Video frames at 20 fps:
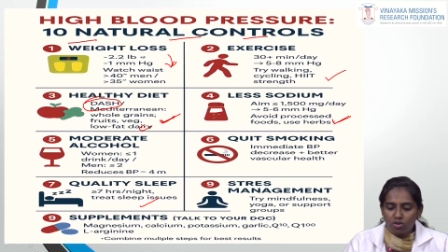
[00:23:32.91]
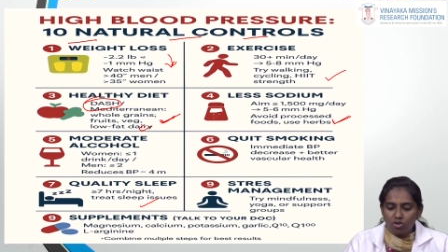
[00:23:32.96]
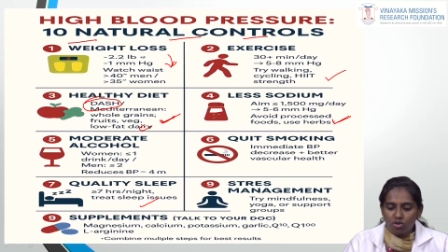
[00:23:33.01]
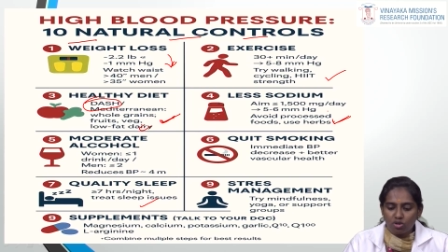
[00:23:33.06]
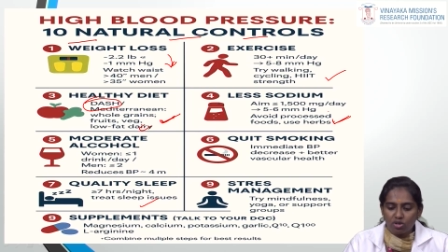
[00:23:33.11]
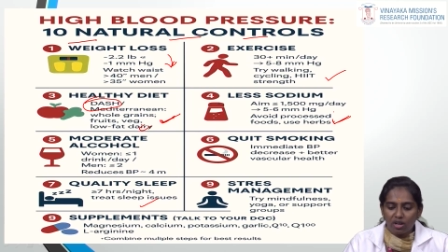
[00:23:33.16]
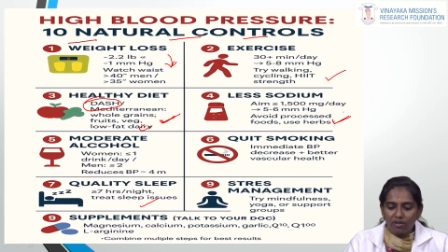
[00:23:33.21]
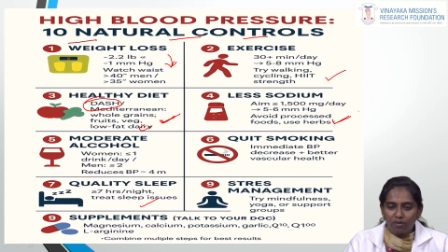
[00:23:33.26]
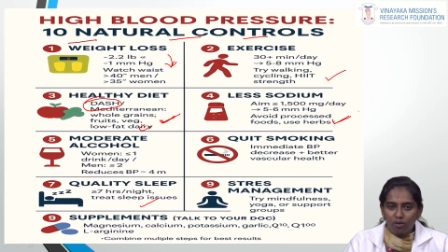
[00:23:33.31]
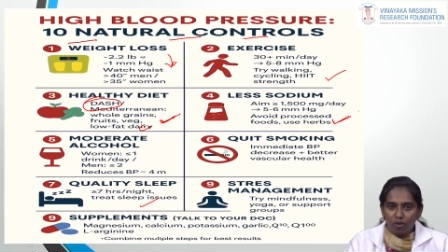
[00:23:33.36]
You
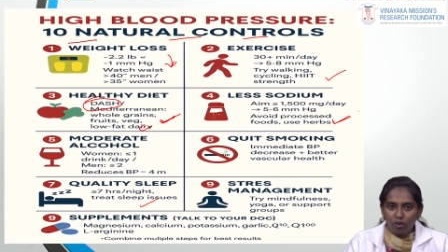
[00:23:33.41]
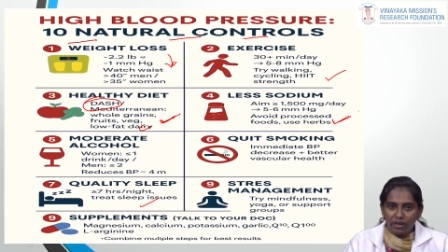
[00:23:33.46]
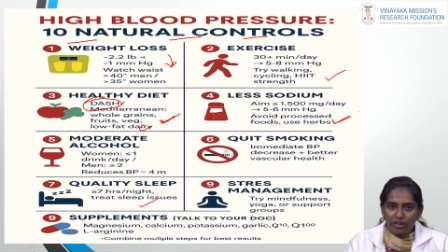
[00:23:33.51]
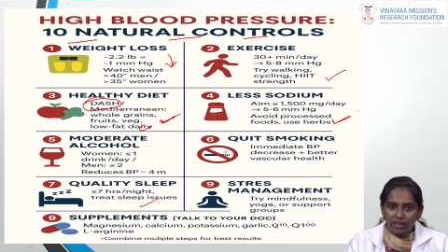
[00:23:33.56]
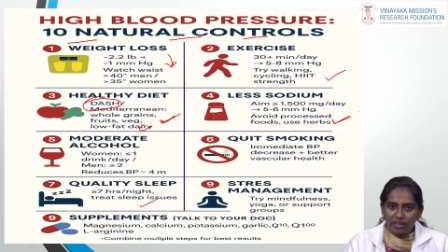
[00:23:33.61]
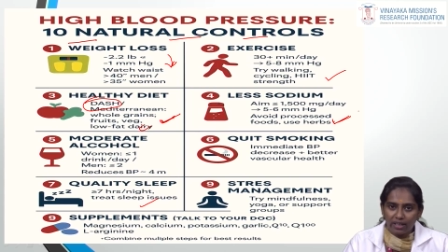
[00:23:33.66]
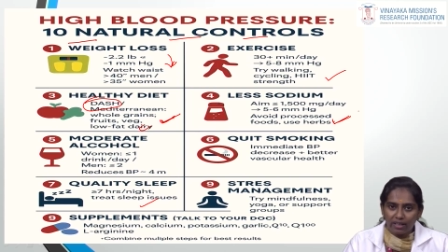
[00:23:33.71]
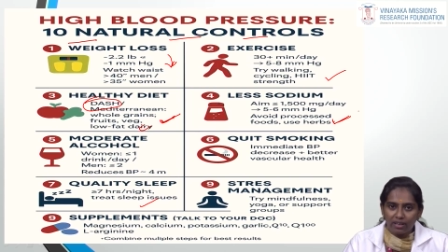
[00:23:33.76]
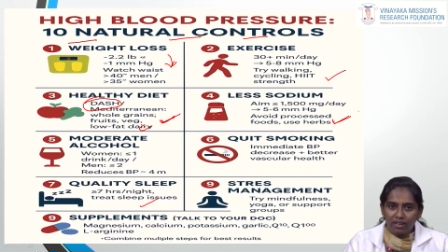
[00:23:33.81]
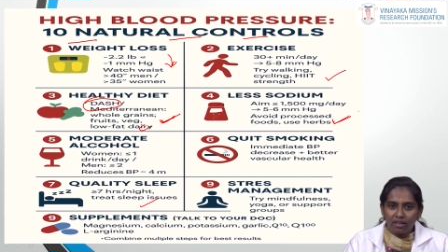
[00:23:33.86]
should
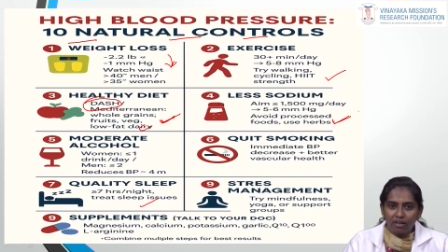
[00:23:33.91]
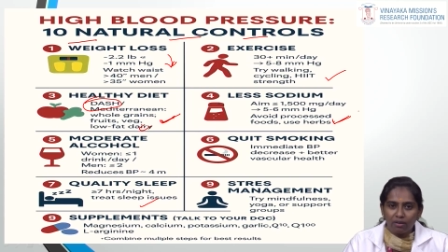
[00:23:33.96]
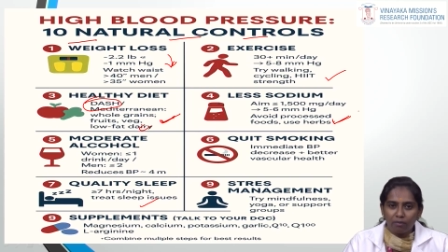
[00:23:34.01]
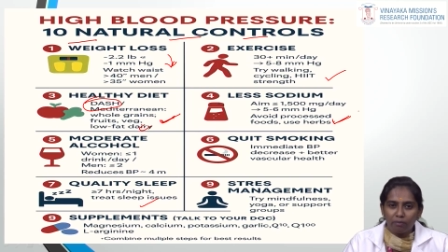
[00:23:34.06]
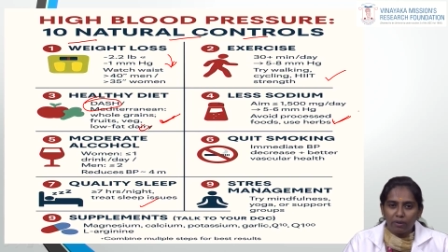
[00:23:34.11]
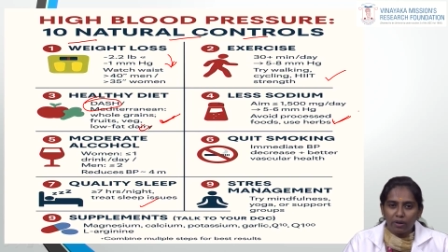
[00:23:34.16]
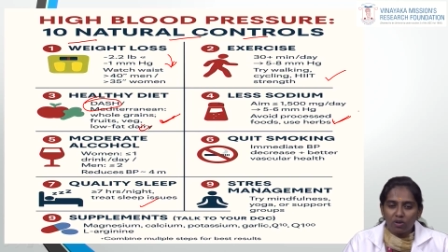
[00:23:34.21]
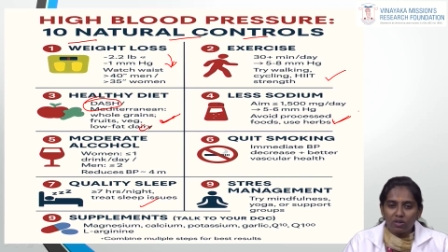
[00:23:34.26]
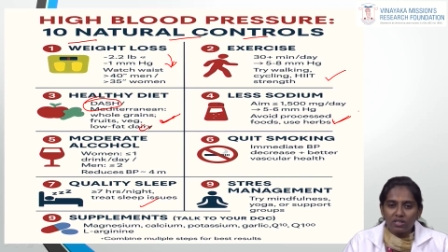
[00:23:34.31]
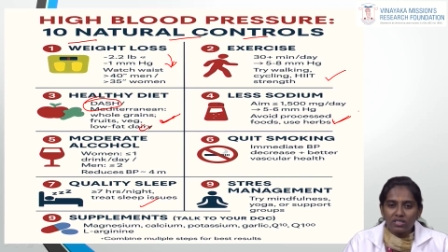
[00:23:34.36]
avoid that
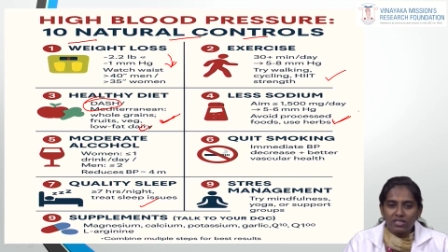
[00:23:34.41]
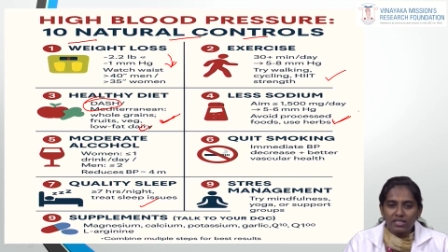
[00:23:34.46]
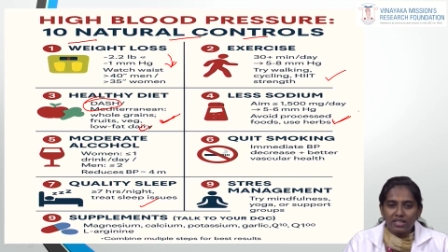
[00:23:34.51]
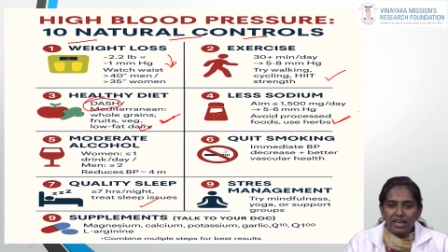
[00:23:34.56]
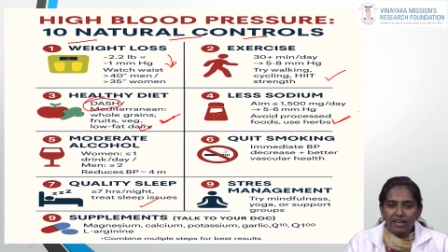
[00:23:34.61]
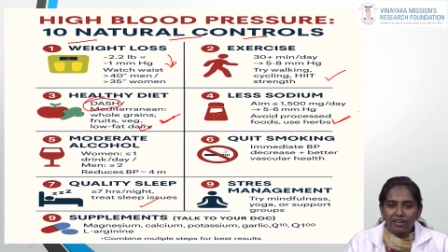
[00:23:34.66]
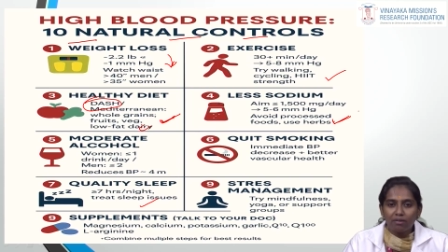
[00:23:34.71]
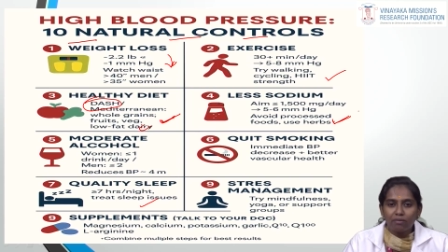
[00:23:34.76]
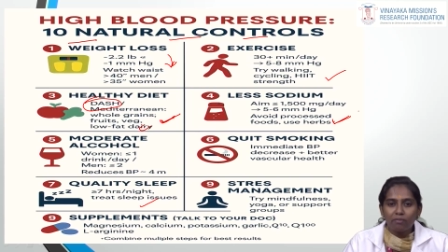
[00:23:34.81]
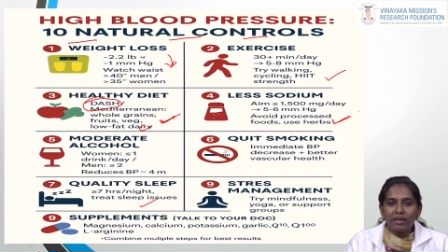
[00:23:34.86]
because
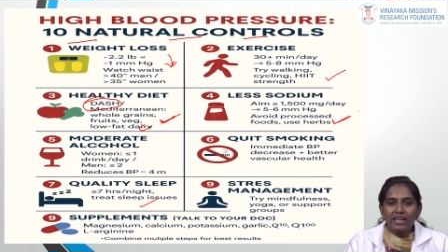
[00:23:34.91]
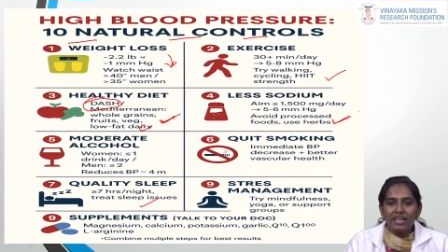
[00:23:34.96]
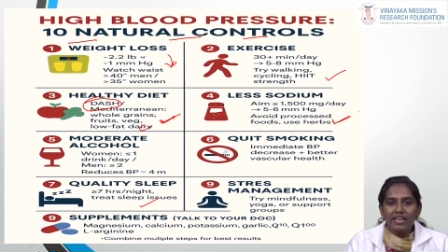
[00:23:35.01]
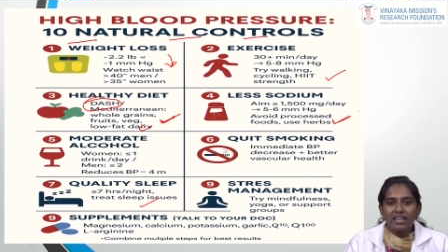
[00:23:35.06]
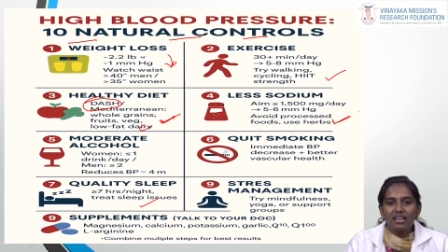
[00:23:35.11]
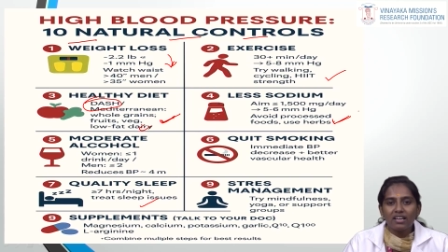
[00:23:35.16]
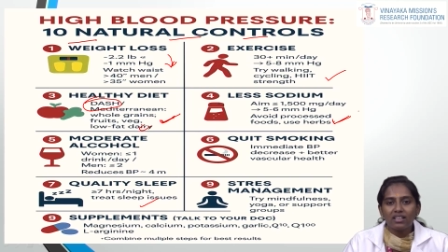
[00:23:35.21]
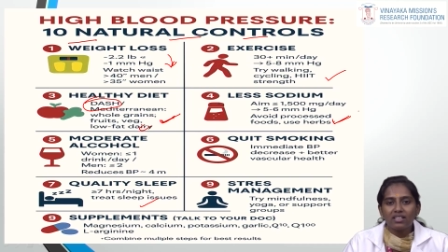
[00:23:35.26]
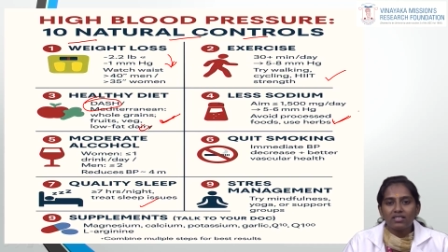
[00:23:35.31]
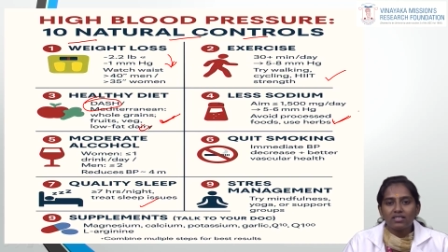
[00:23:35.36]
there will be
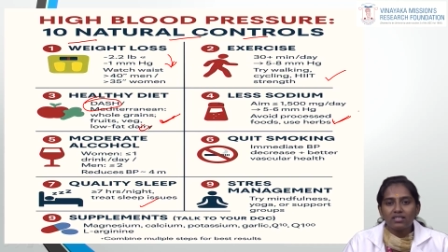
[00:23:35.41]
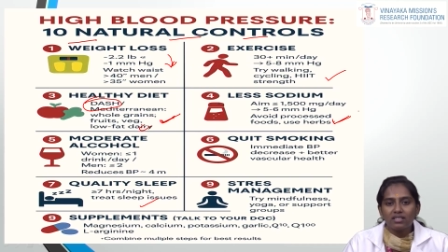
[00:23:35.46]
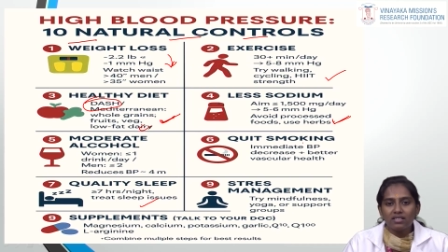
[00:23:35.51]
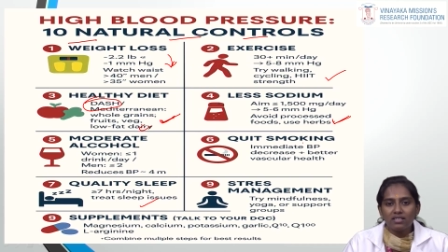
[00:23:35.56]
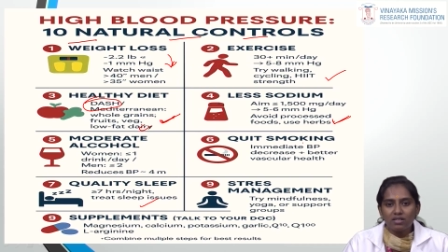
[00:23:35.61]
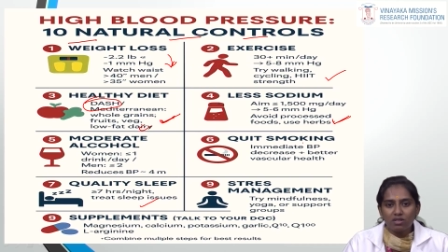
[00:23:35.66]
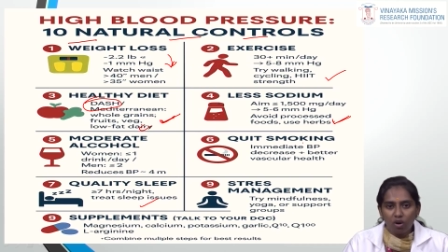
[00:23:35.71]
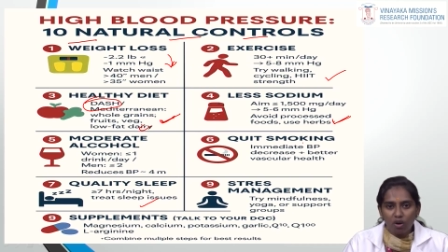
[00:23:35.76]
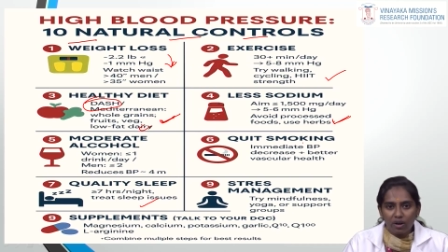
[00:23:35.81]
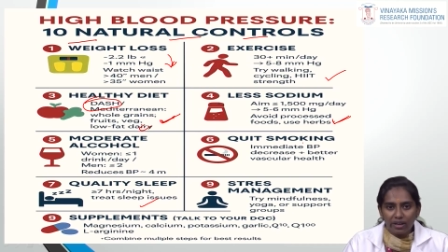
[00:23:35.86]
increase
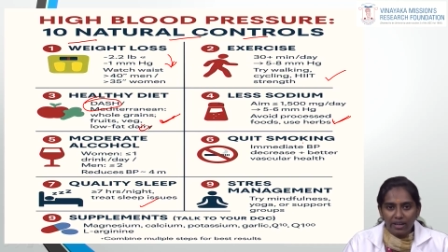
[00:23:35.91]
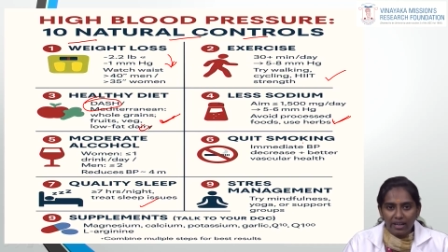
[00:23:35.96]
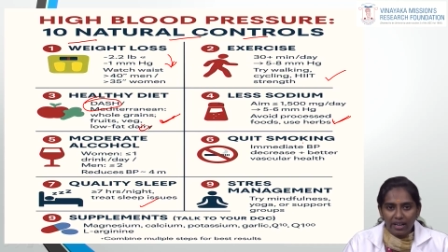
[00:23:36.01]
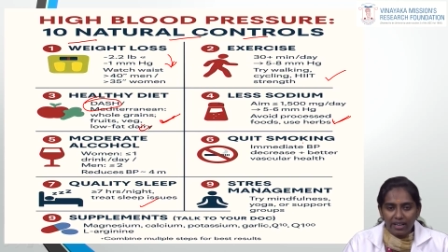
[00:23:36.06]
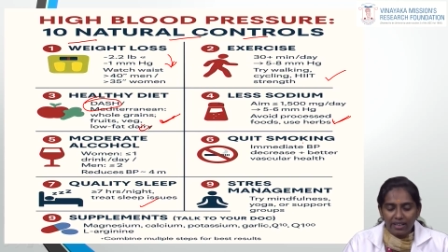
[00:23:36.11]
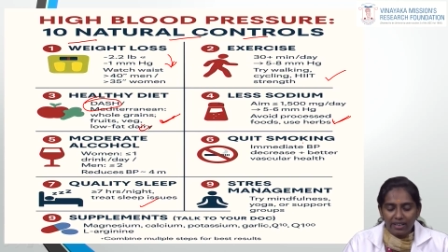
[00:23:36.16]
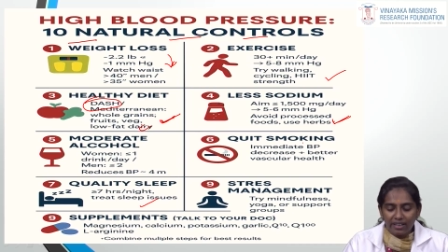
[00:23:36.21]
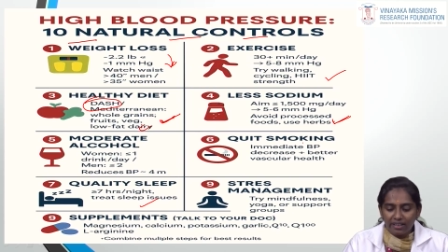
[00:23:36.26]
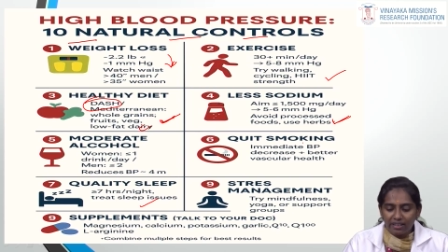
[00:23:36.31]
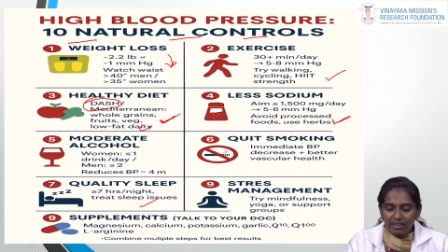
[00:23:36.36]
in salt
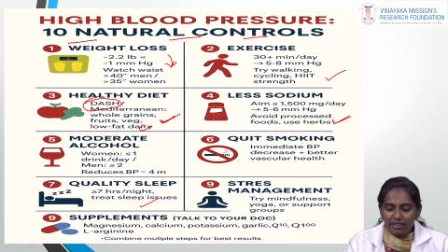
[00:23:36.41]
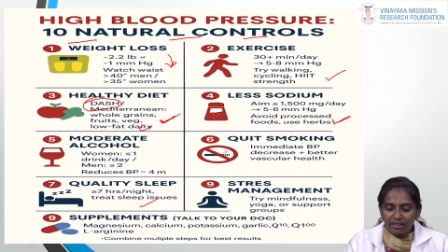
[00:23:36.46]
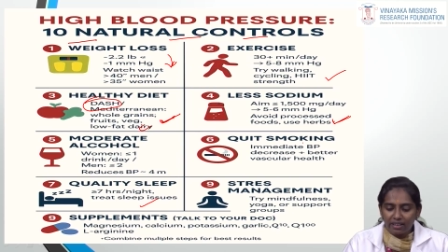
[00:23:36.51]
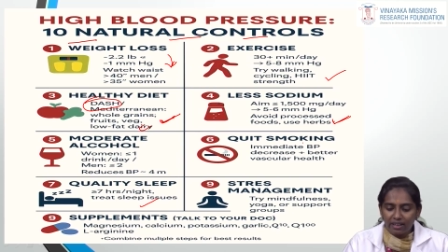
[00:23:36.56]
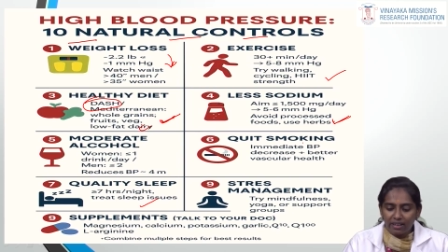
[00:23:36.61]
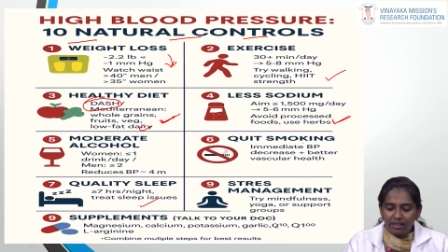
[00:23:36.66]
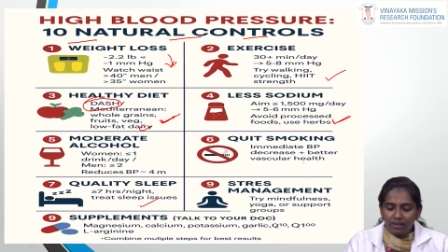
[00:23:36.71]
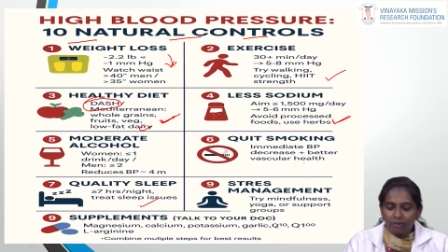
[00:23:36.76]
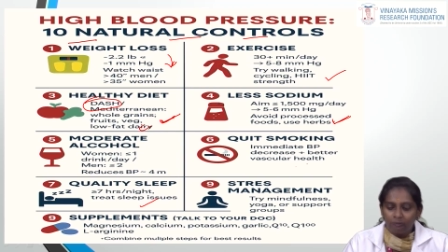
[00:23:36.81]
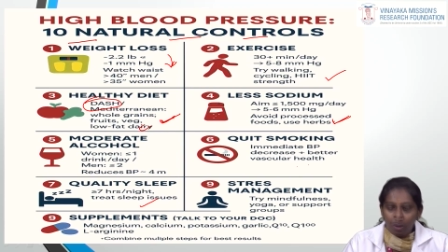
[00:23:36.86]
content in that.